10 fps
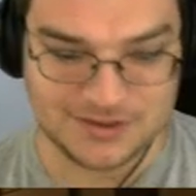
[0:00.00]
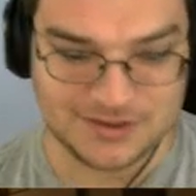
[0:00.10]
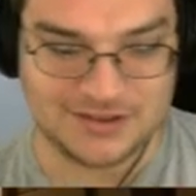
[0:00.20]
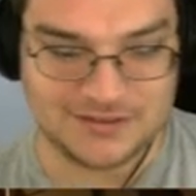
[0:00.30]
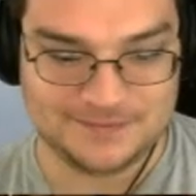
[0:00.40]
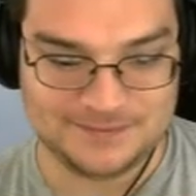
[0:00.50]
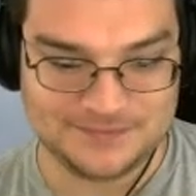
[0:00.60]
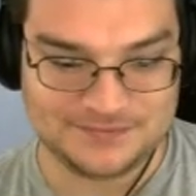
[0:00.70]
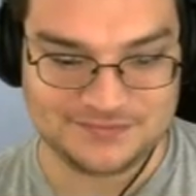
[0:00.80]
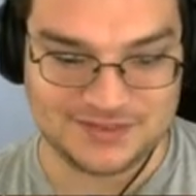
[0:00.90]
and then
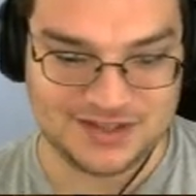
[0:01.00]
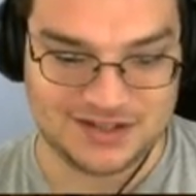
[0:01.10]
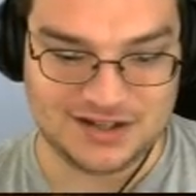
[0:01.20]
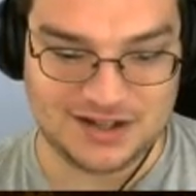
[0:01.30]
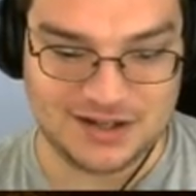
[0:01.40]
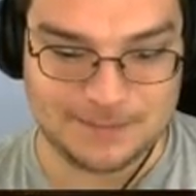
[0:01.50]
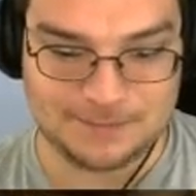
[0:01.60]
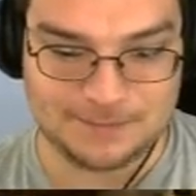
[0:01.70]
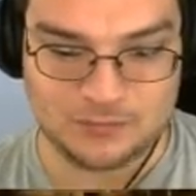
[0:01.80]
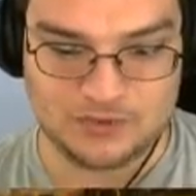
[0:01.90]
the,
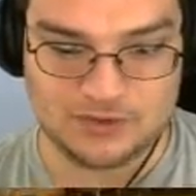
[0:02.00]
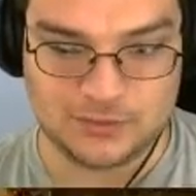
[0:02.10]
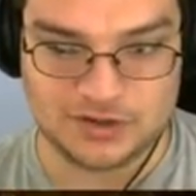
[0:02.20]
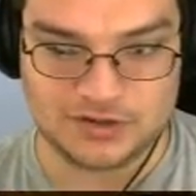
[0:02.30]
when